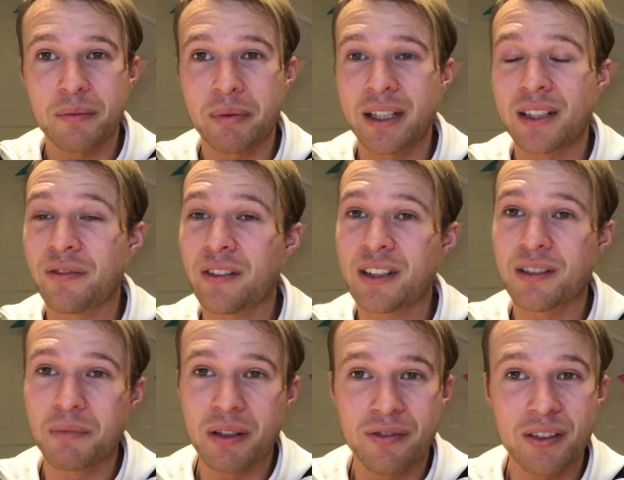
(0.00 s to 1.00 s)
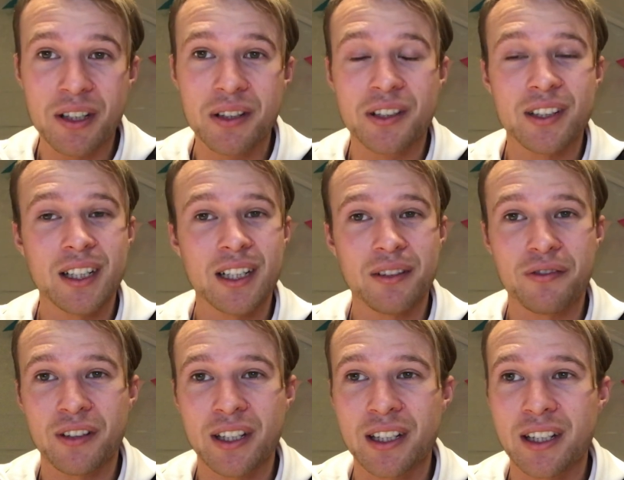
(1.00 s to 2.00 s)
I played defensive midfield, center
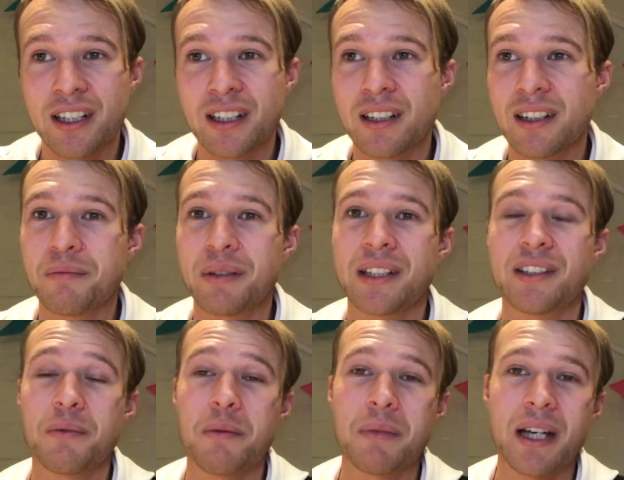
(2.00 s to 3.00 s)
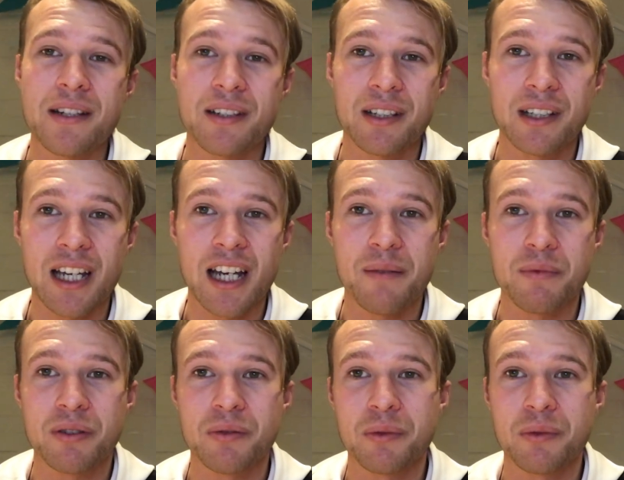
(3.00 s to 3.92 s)
defender, played some amazing games.